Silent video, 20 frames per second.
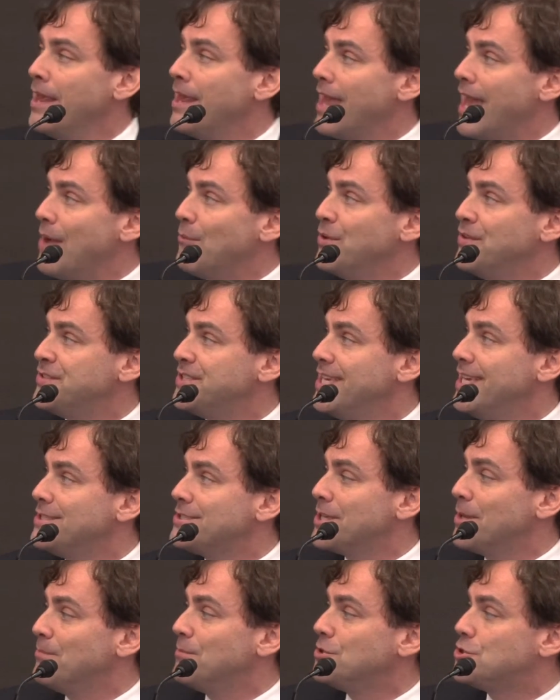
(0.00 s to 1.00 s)
And we've seen
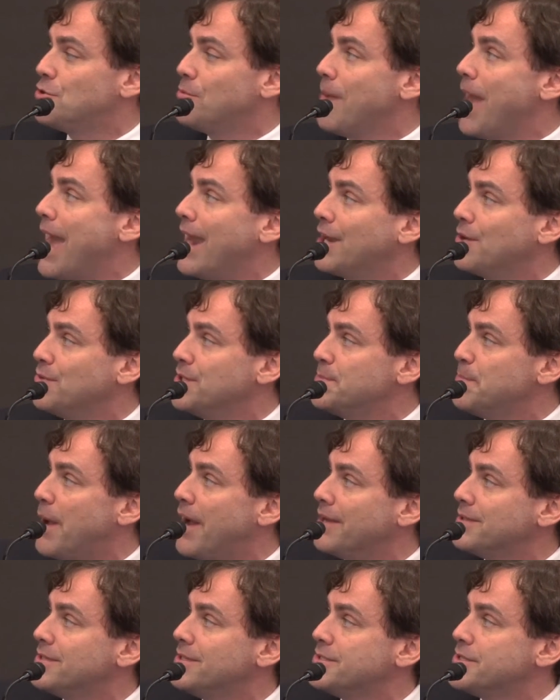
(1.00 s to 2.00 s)
some dramatic
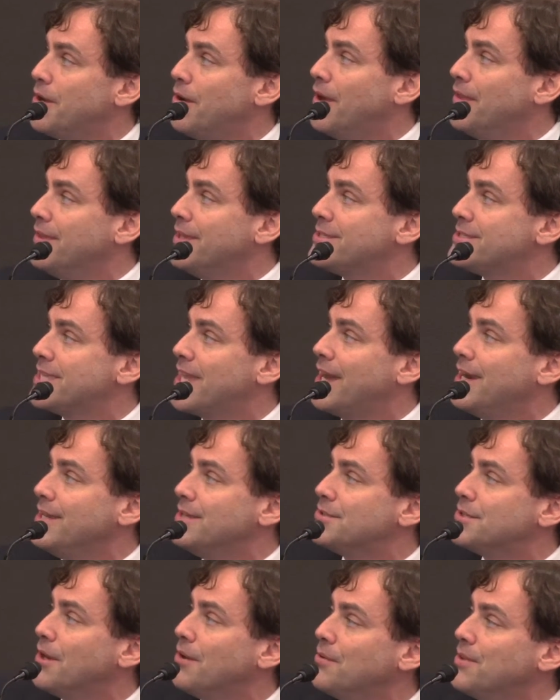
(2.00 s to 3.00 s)
responses on this study.
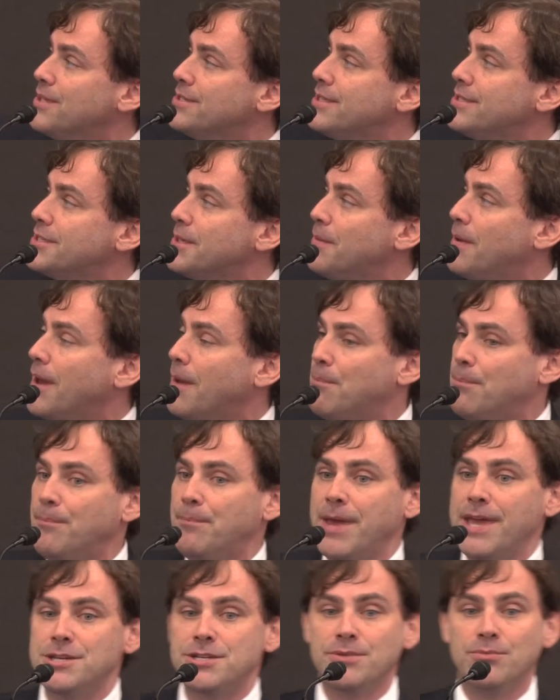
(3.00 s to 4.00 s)
So this is a
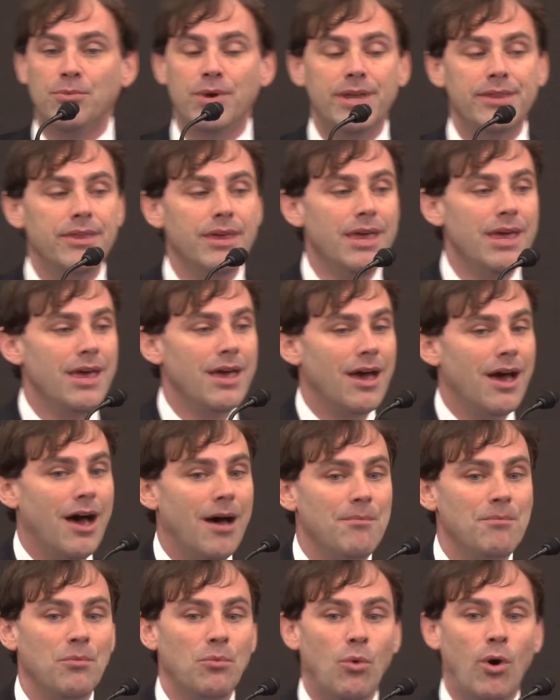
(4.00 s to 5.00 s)
patient with
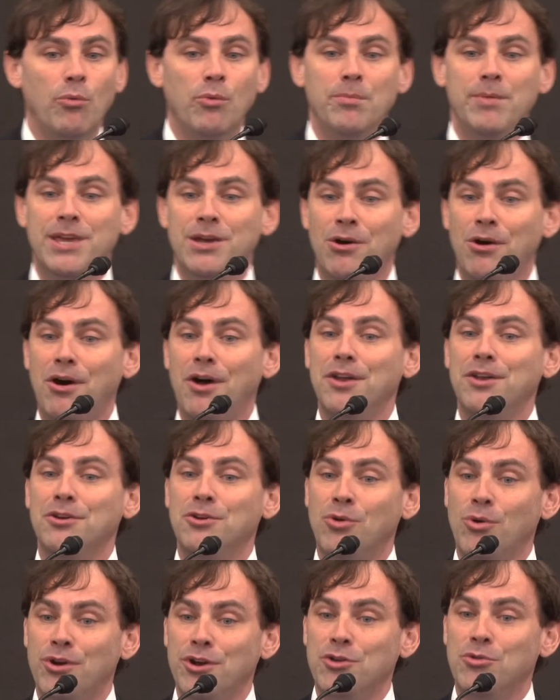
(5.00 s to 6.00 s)
what would be called,
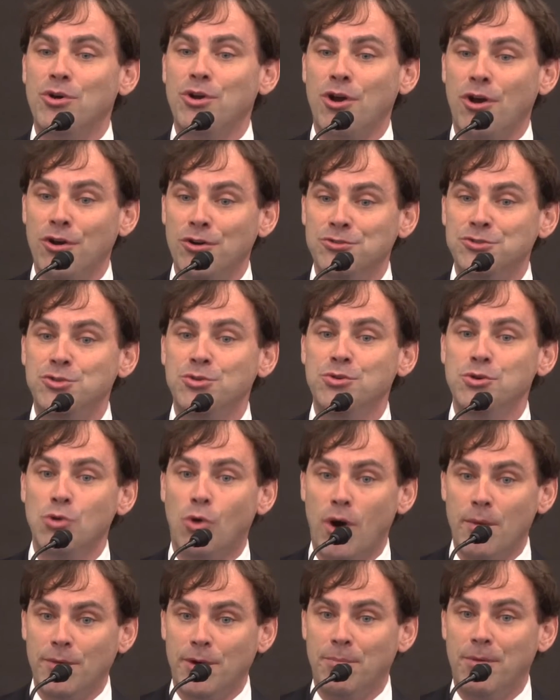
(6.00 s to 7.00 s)
quote unquote, HER2
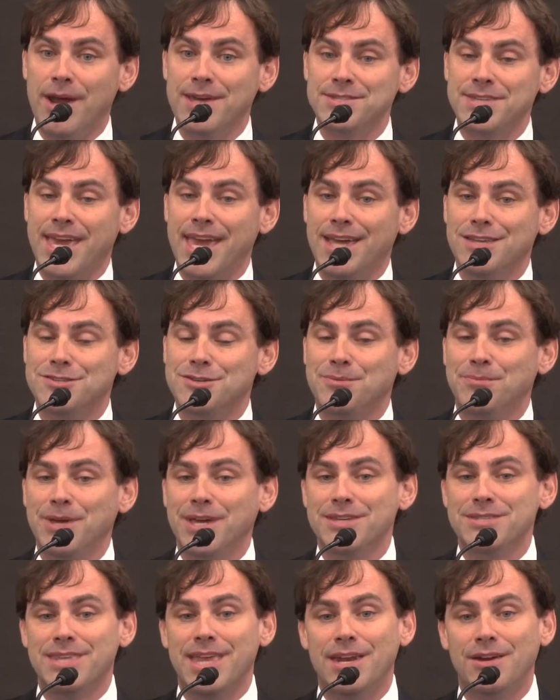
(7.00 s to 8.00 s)
normal breast cancer,
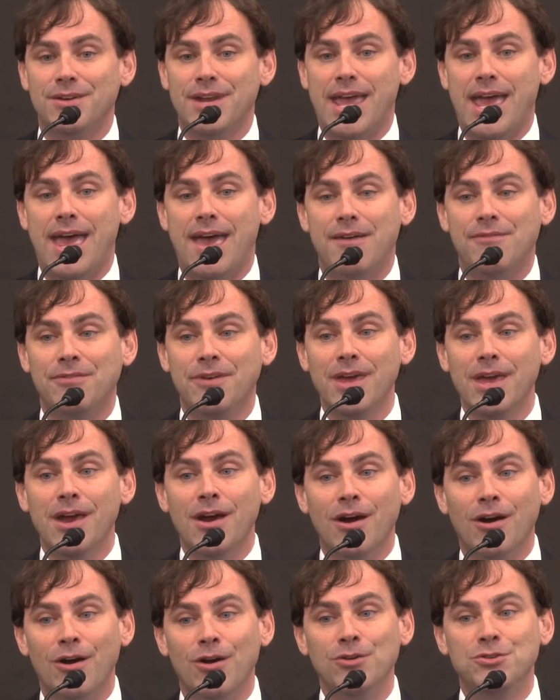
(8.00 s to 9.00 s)
because they don't have
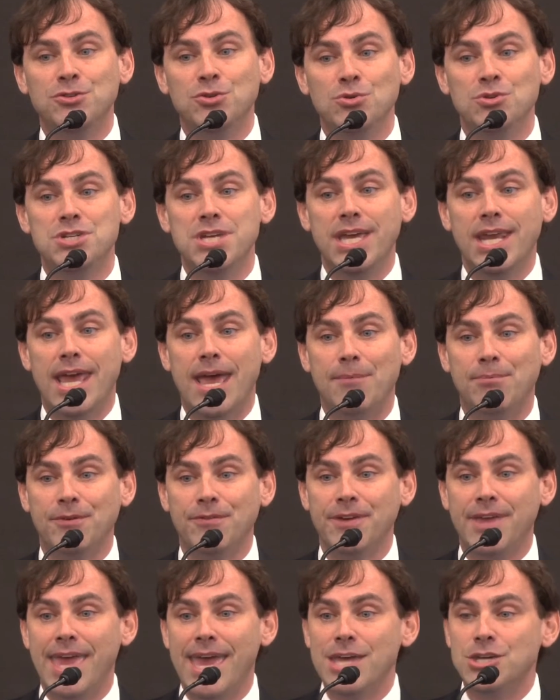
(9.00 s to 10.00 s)
HER2 gene
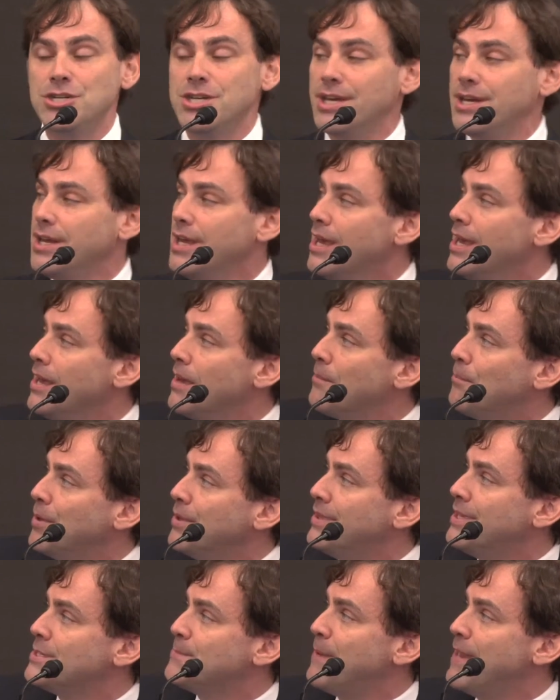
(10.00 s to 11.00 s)
amplification.
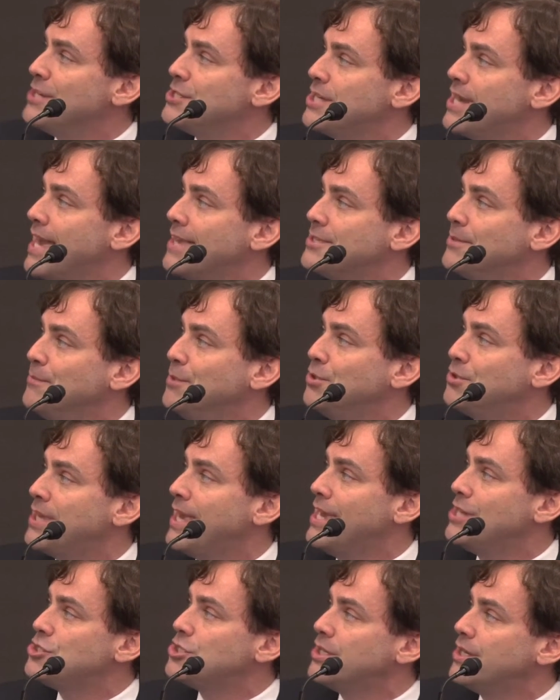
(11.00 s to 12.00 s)
But this patient has a
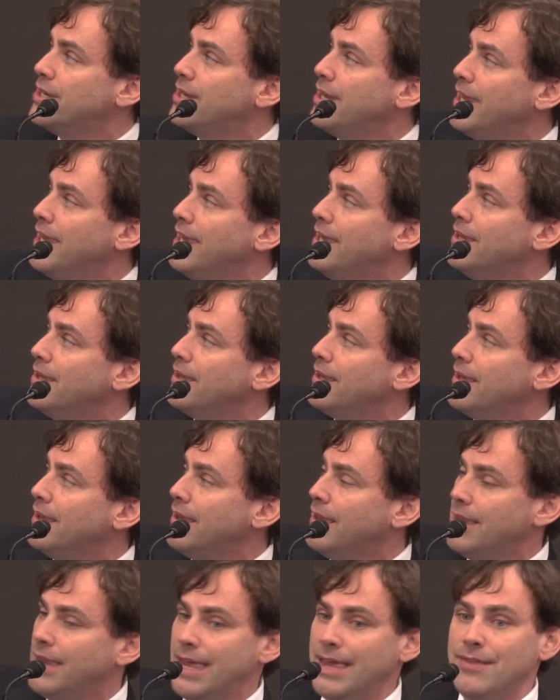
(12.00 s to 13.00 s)
mutation
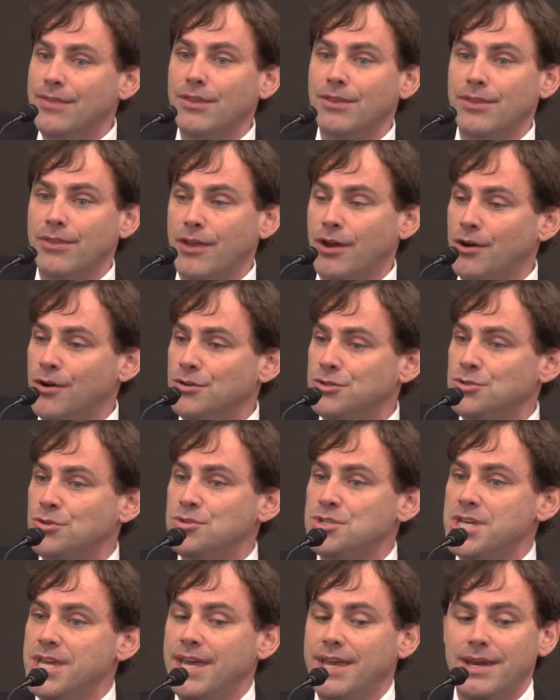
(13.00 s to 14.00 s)
in the HER2
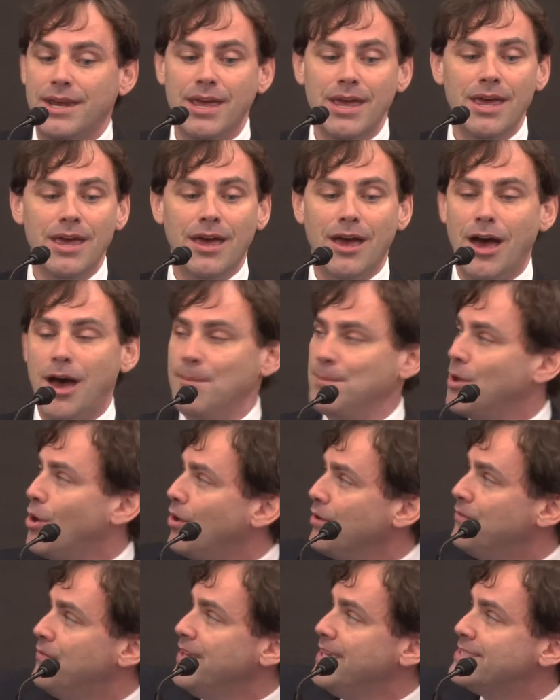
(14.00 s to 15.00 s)
gene
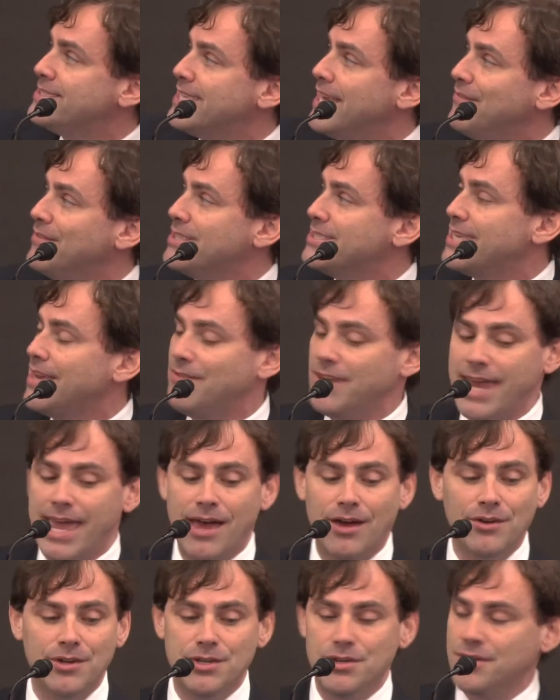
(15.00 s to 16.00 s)
called
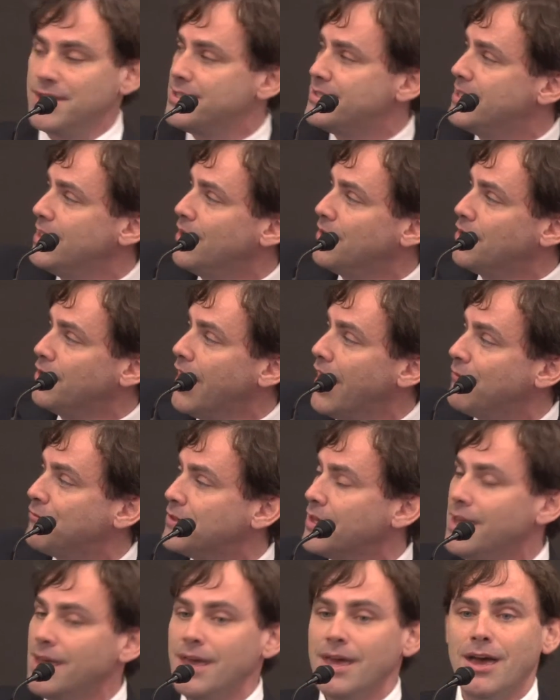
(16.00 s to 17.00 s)
V77L. And you can see on the left
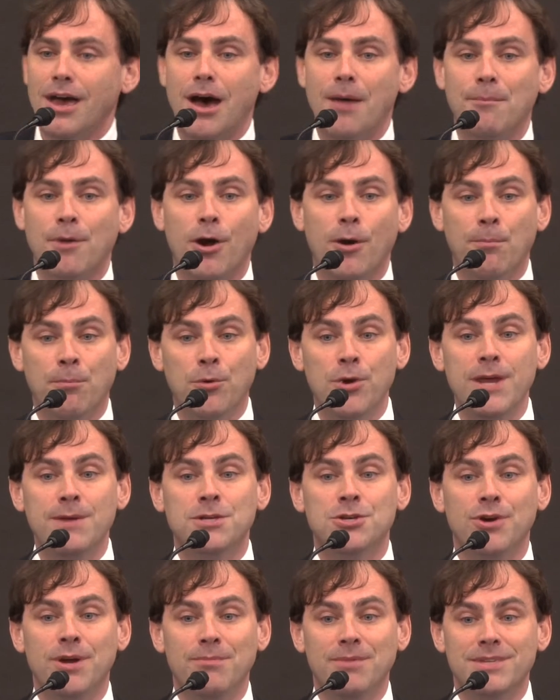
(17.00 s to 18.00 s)
her
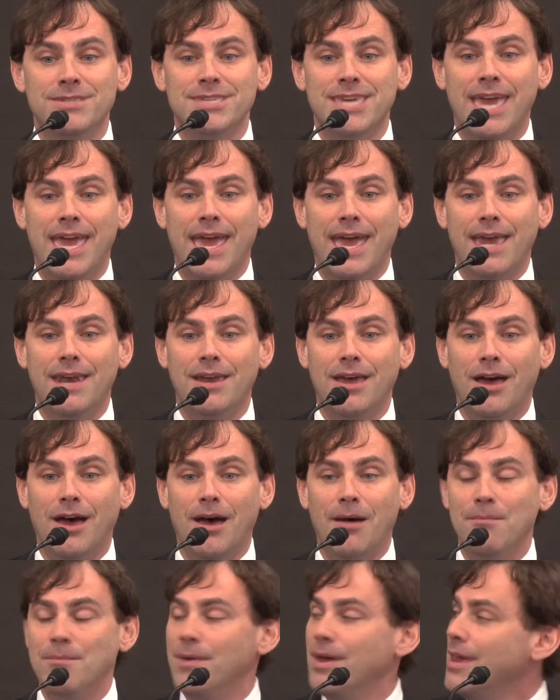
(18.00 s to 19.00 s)
pre-treatment
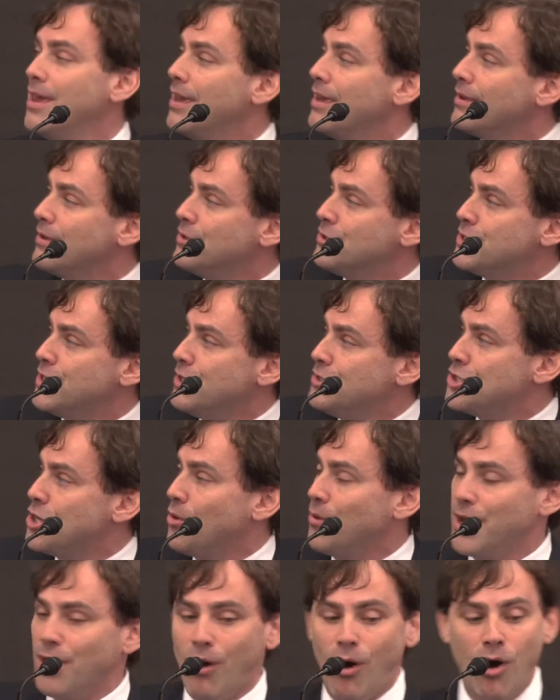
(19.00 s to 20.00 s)
scan
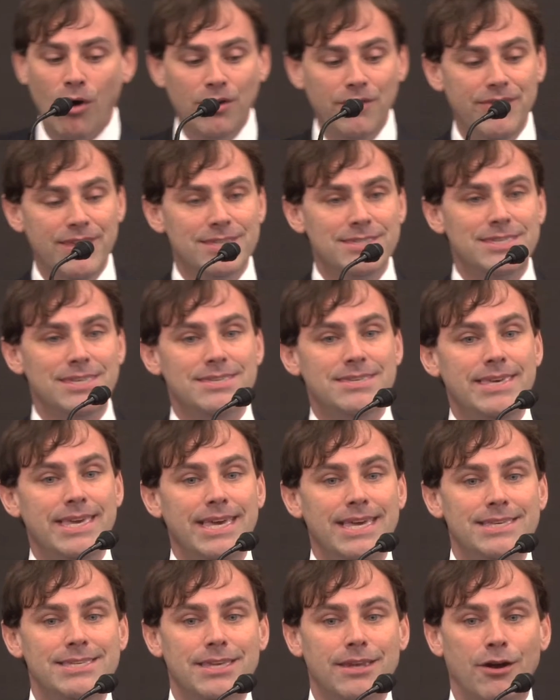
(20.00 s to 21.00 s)
showing all of this
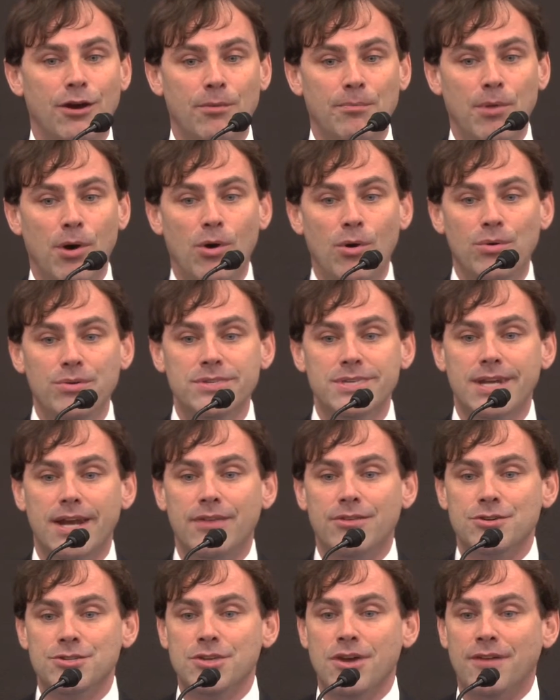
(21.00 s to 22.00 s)
disease in her bones and
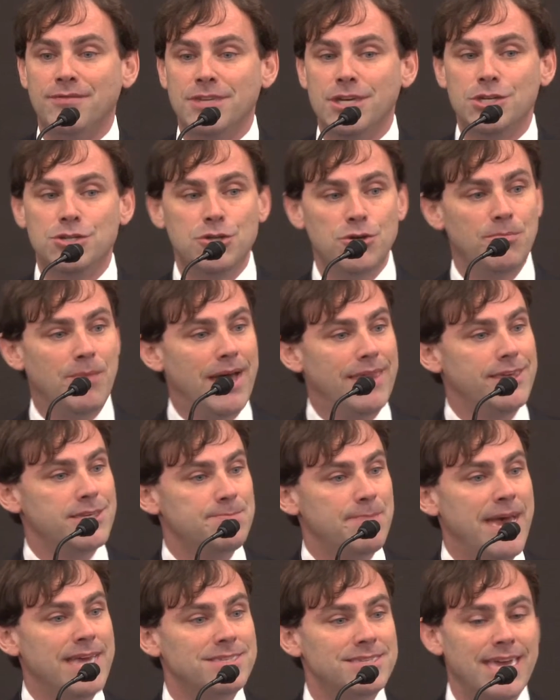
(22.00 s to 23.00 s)
other soft tissue by this
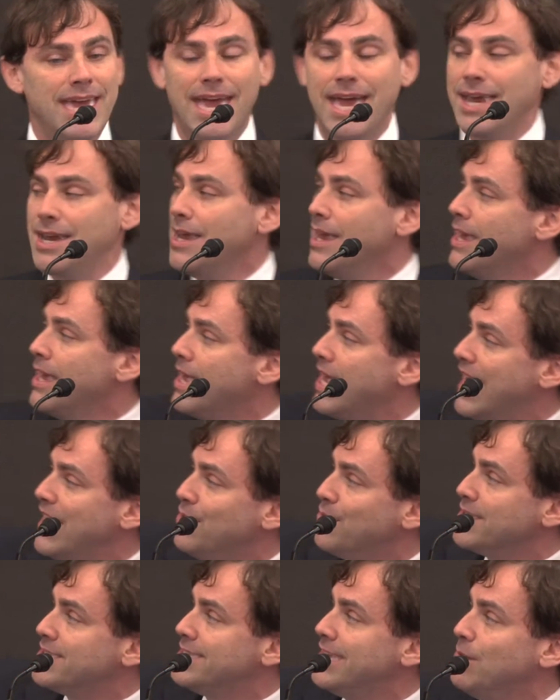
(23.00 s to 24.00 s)
PET scan. And you
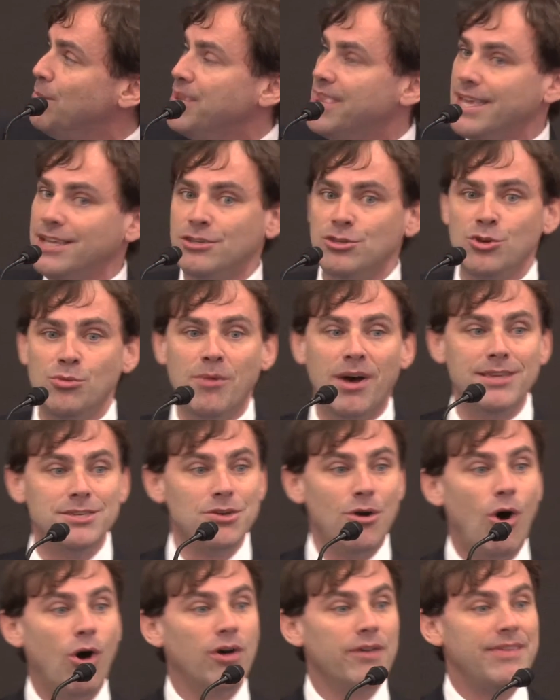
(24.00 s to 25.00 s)
can see within 2 months,
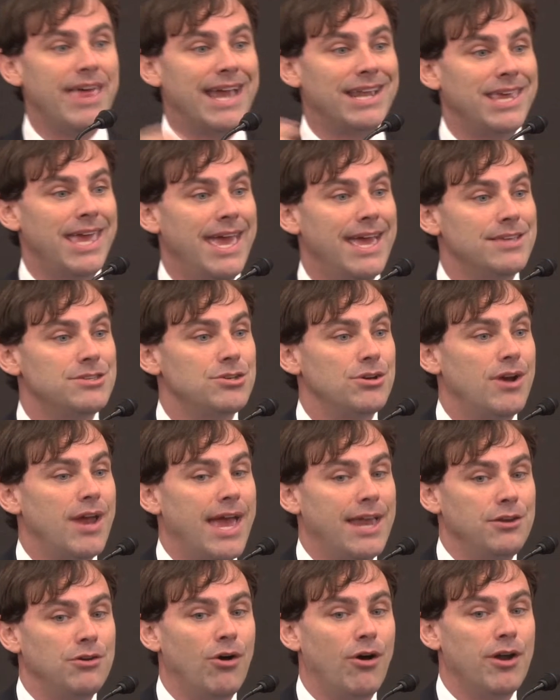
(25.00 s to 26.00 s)
all of that cancer
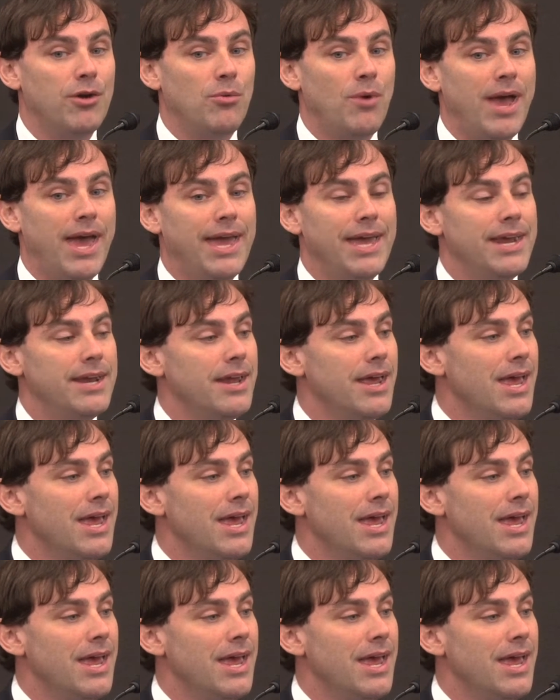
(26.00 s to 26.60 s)
had gone away.